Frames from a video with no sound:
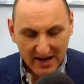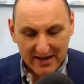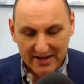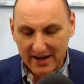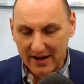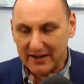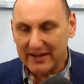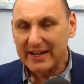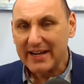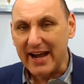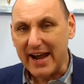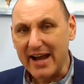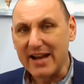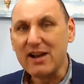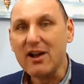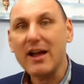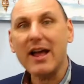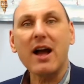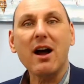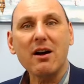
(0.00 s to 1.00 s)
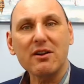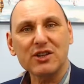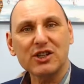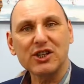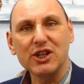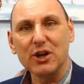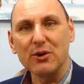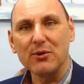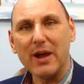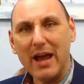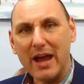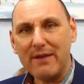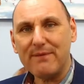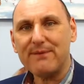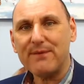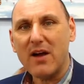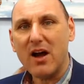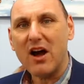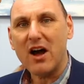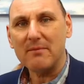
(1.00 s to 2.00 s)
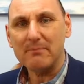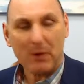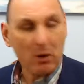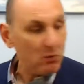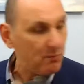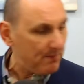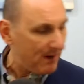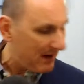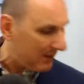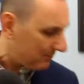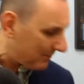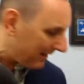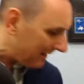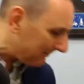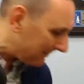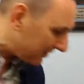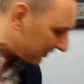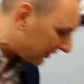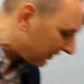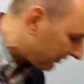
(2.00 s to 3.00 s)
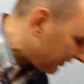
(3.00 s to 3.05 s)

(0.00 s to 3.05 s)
Now, can I ask you if I'm... Oh, by the way, I must show